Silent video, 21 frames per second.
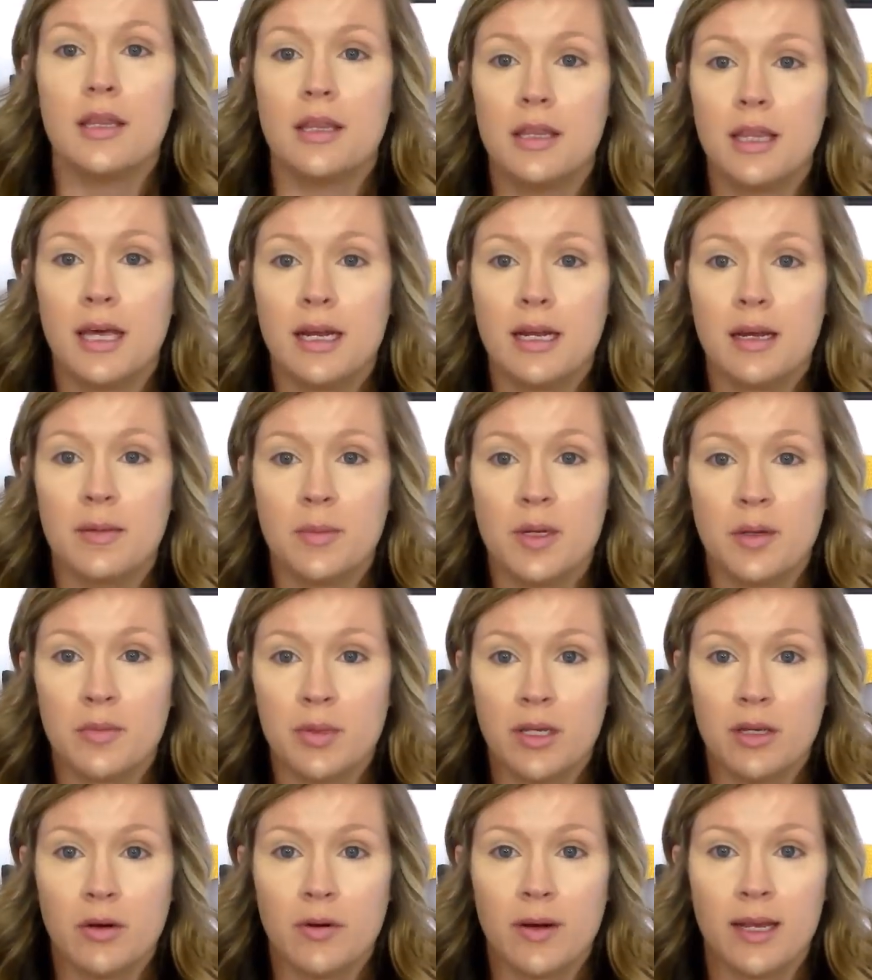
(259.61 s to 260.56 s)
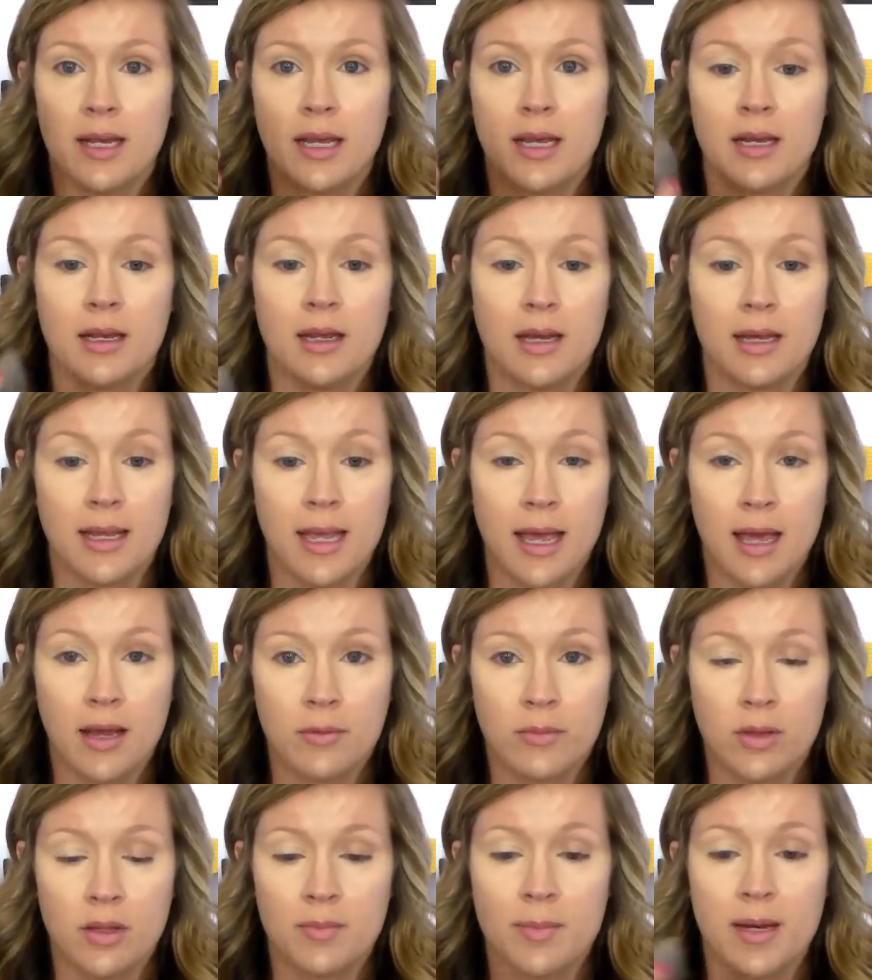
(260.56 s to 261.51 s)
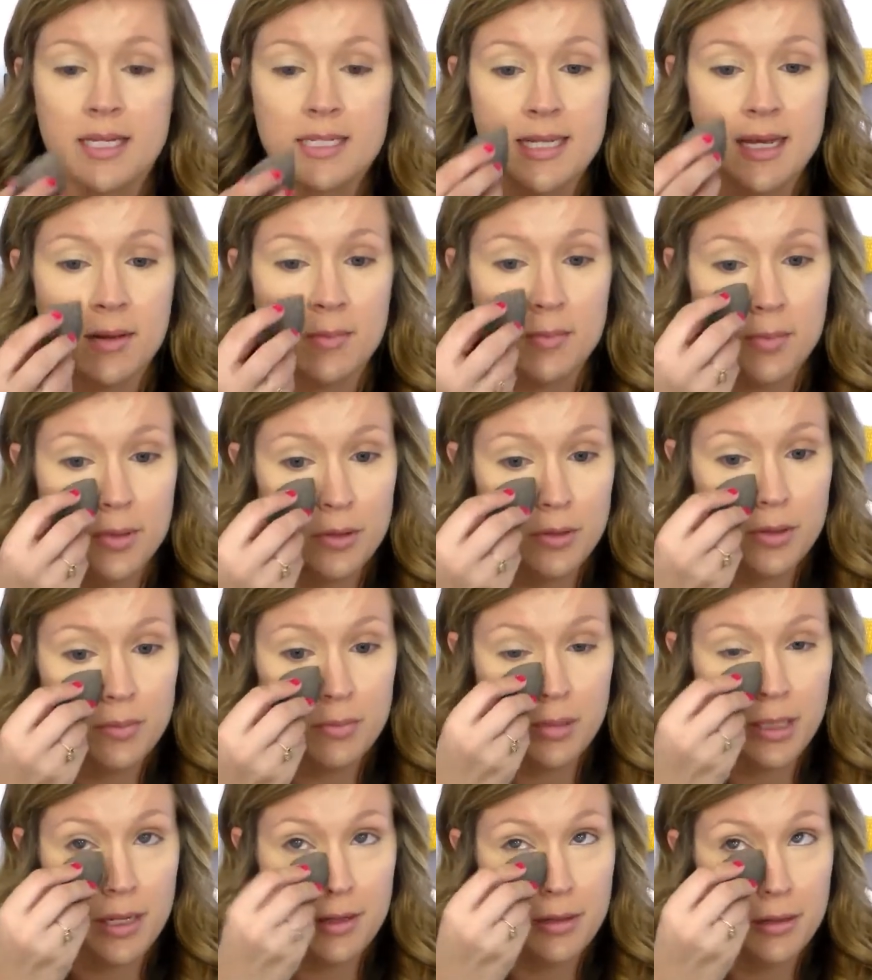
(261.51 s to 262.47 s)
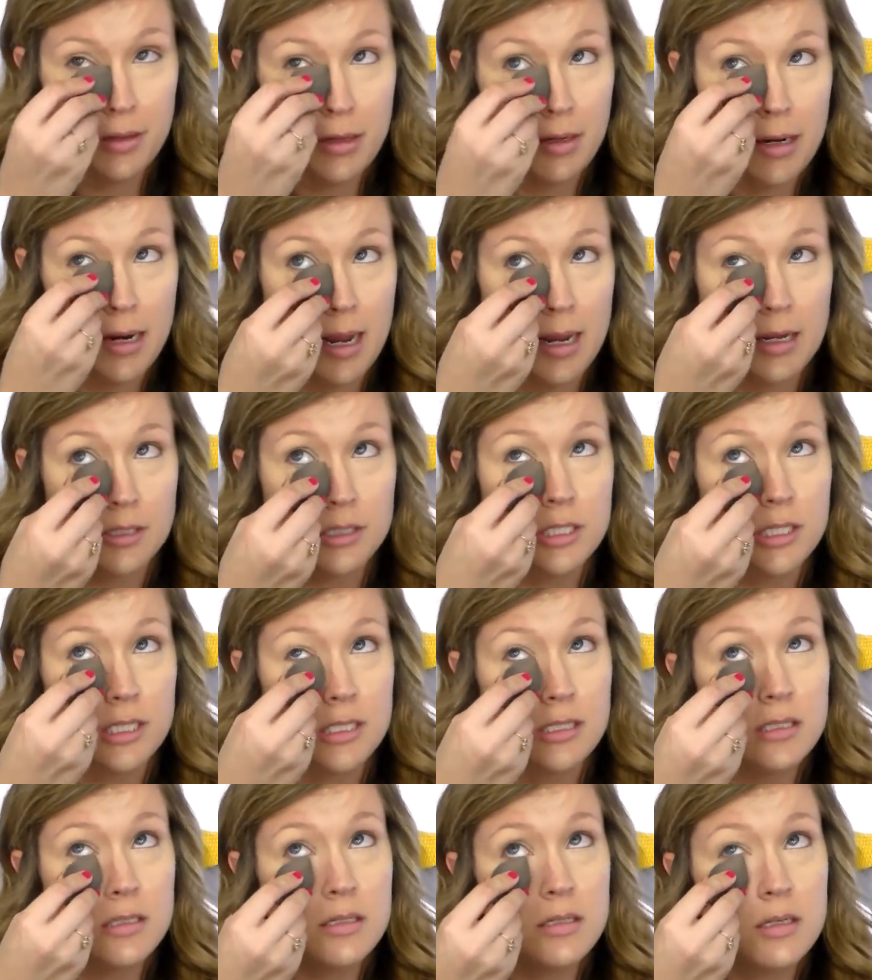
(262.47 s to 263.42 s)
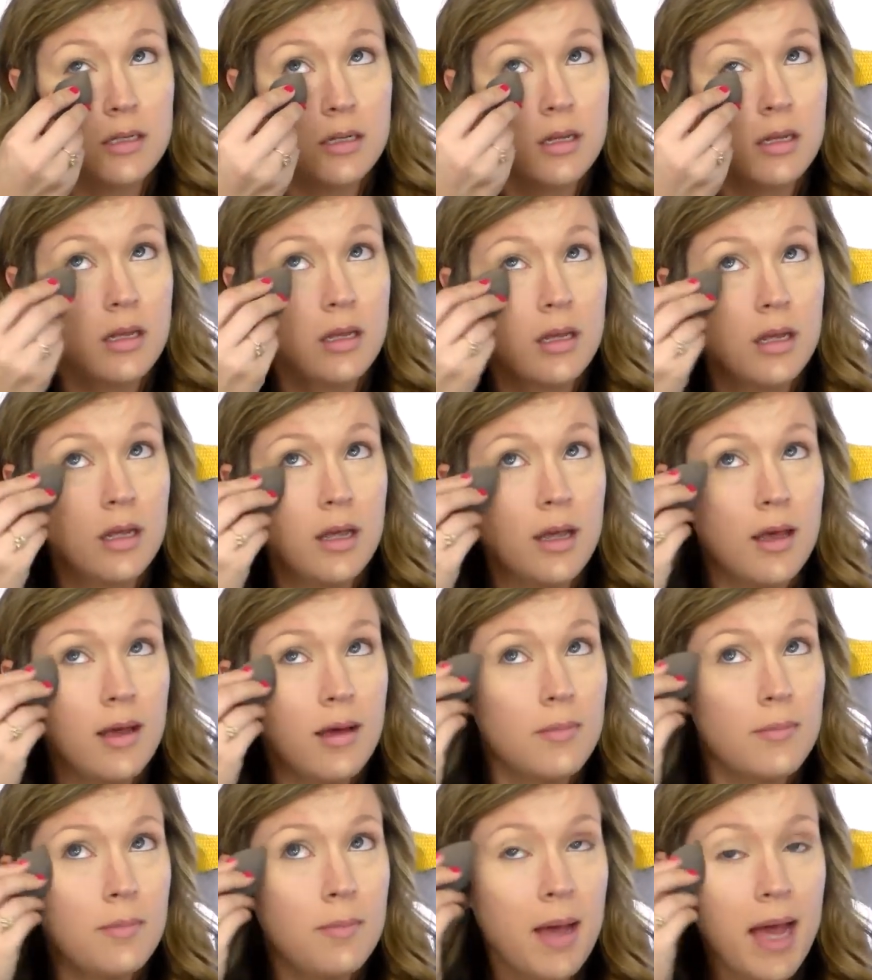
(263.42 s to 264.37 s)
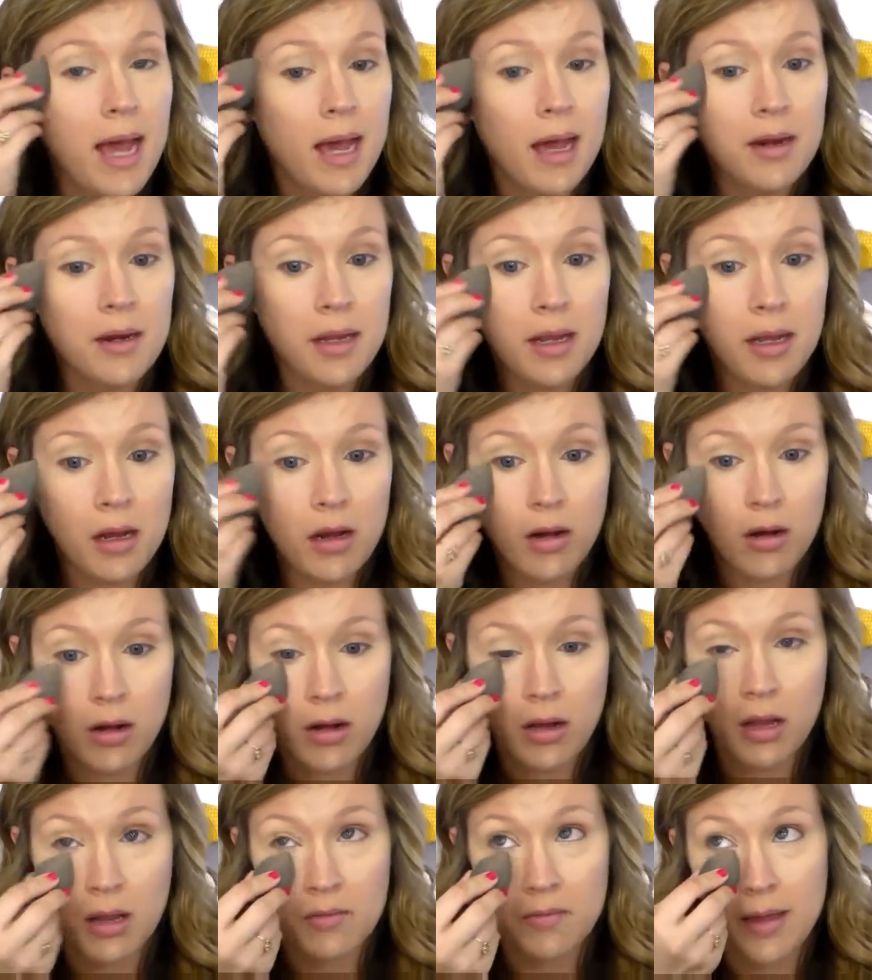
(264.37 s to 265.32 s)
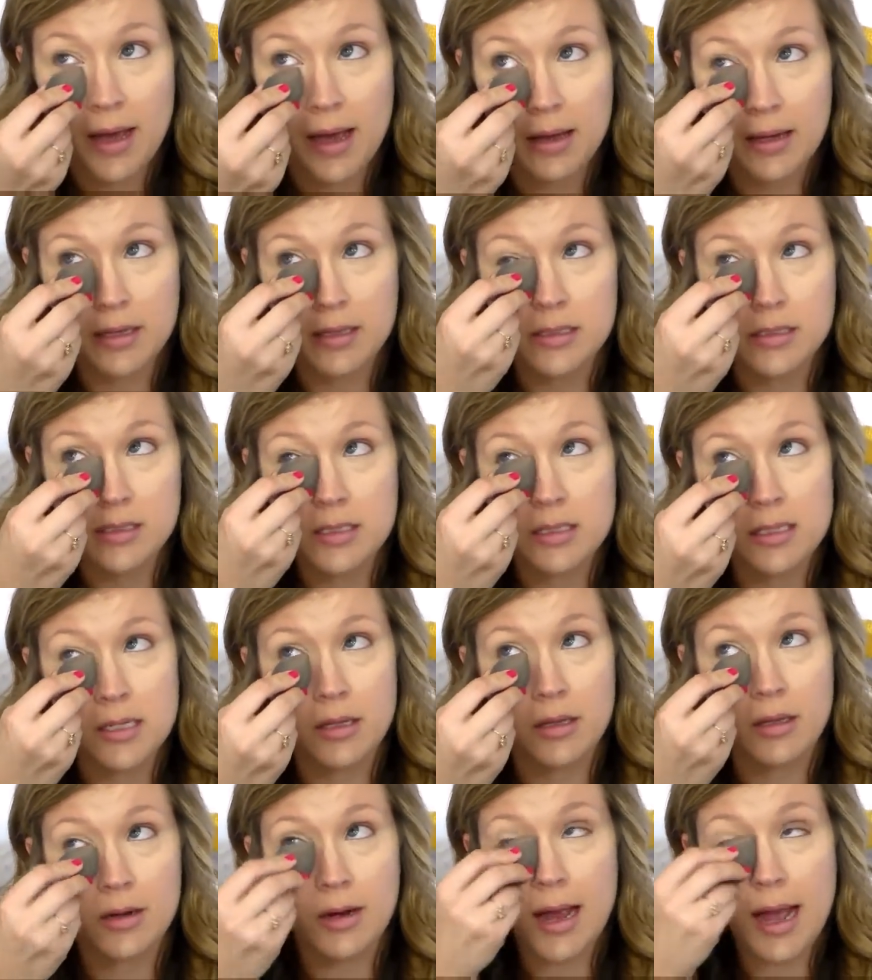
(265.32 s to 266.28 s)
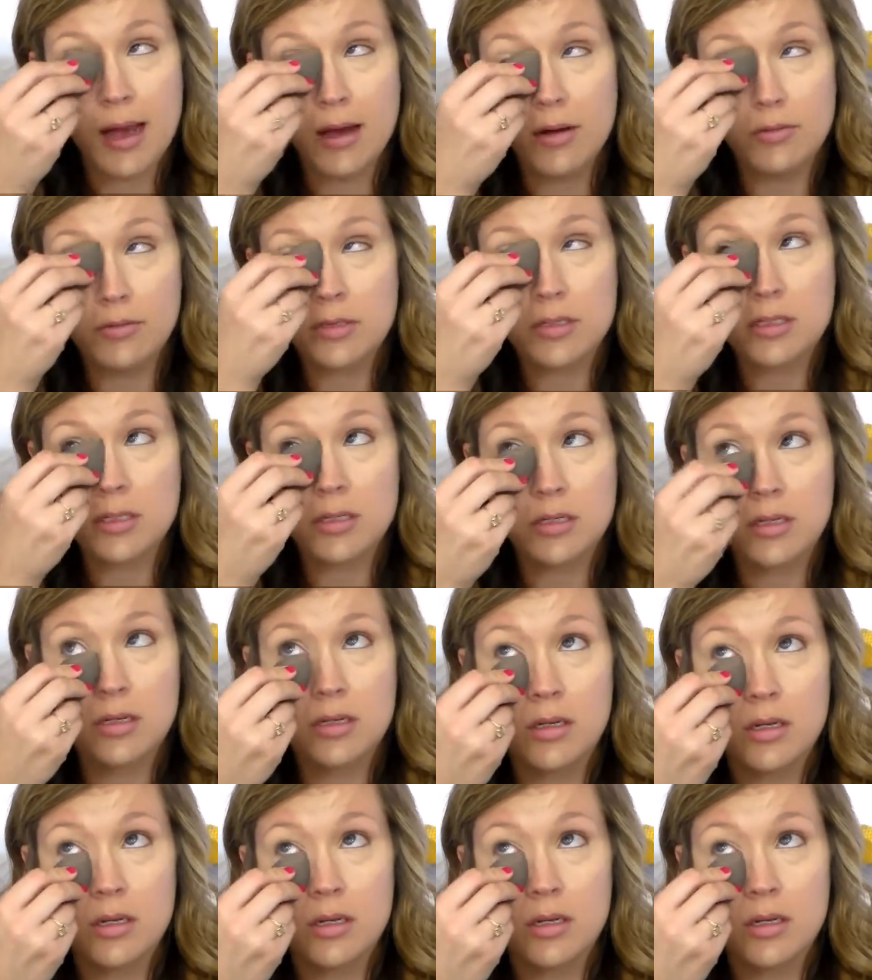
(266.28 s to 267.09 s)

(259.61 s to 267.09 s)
Then I'm going to be going in again with my damp beauty blender and just patting all of that concealer out